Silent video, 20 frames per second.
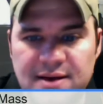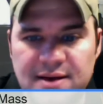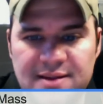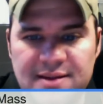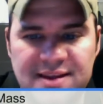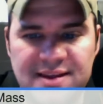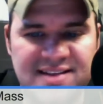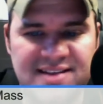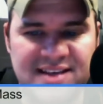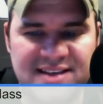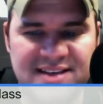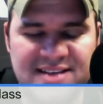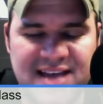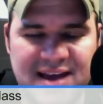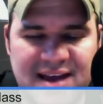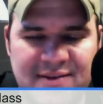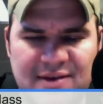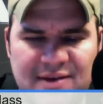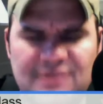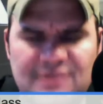These kids
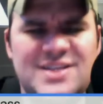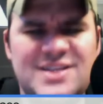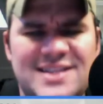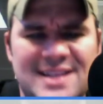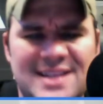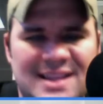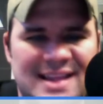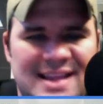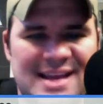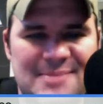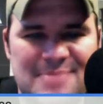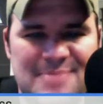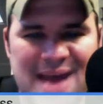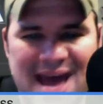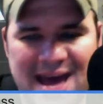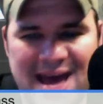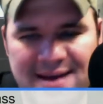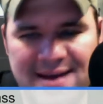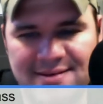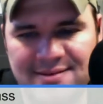have you seen the Elite
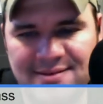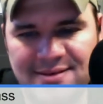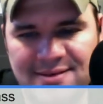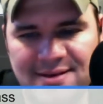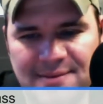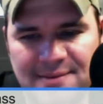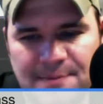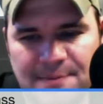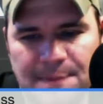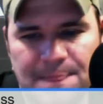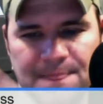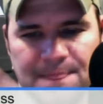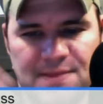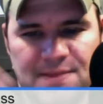Pad? It's